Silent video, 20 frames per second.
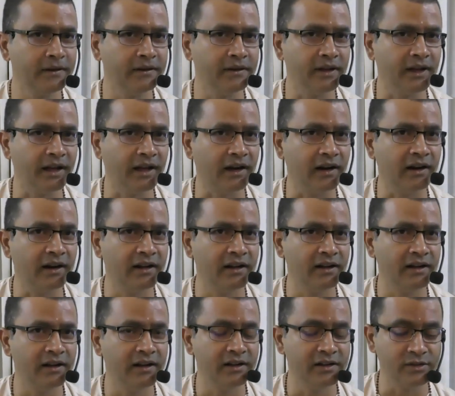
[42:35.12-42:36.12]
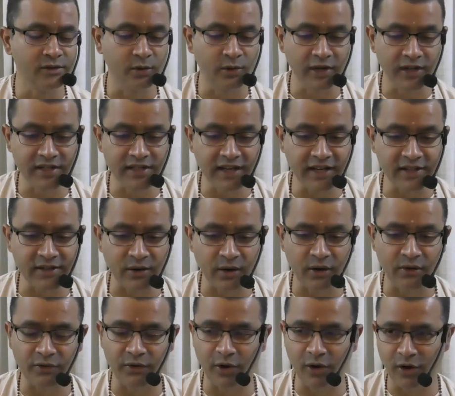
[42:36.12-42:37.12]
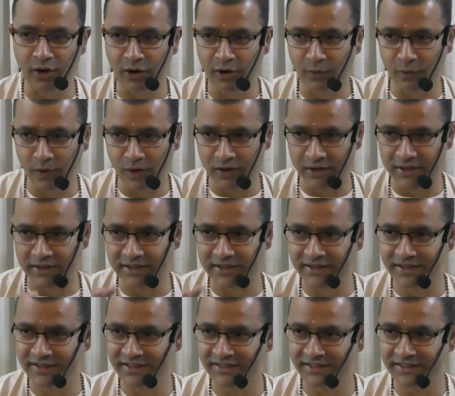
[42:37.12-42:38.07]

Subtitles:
Yeah. So he says, of all words,